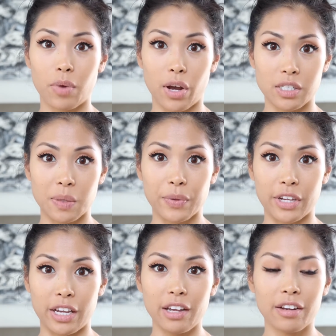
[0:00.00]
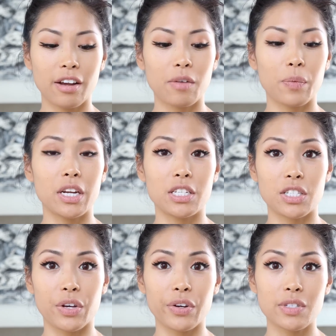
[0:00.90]
possibly, but it's
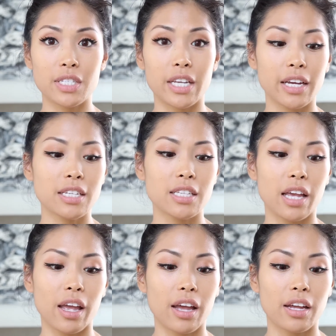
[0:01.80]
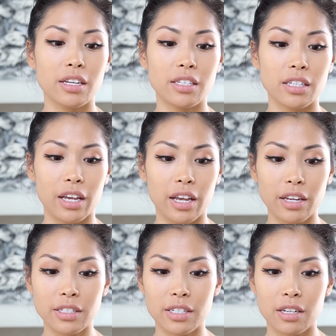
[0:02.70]
06, and
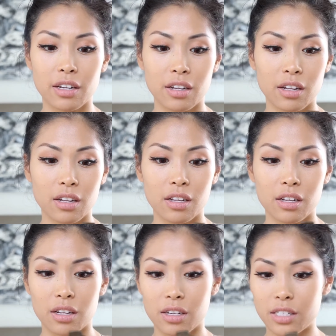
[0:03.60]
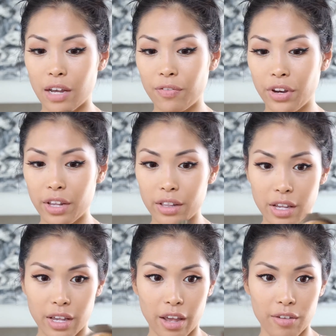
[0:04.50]
it
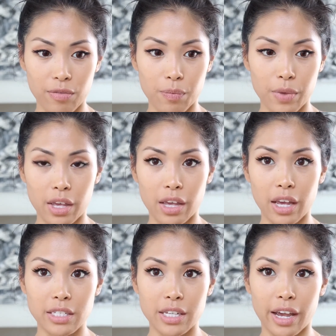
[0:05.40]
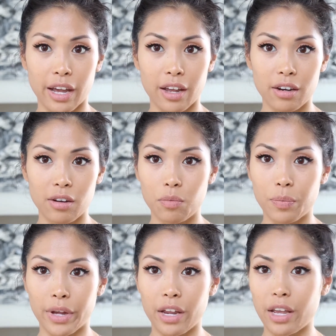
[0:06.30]
definitely gave me a tan,
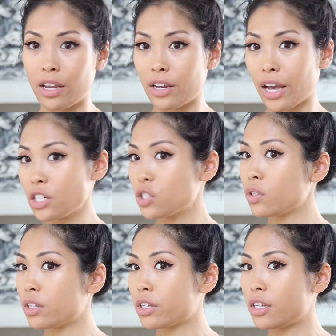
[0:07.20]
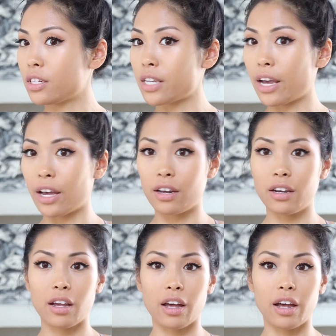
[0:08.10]
but a natural looking tan.
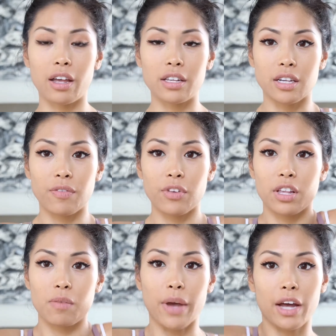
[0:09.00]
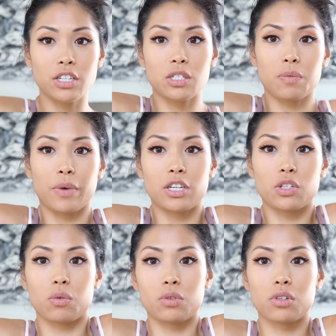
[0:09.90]
Uh, it definitely matched my
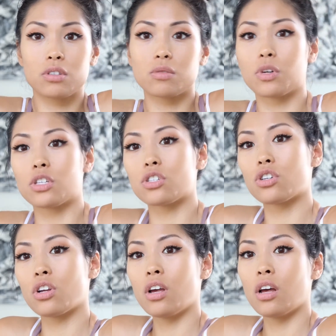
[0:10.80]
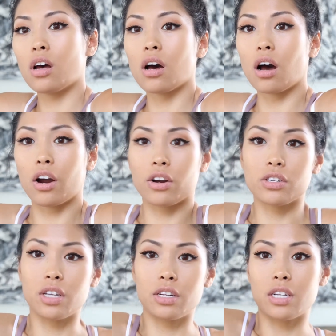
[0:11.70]
shoulders, which are
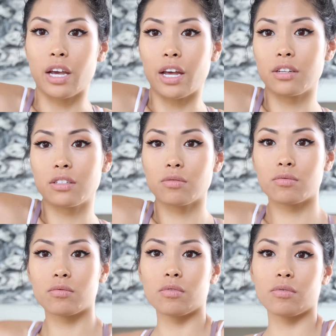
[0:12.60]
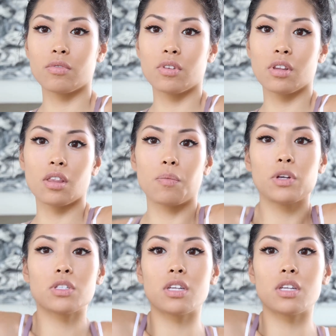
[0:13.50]
suntanned. The most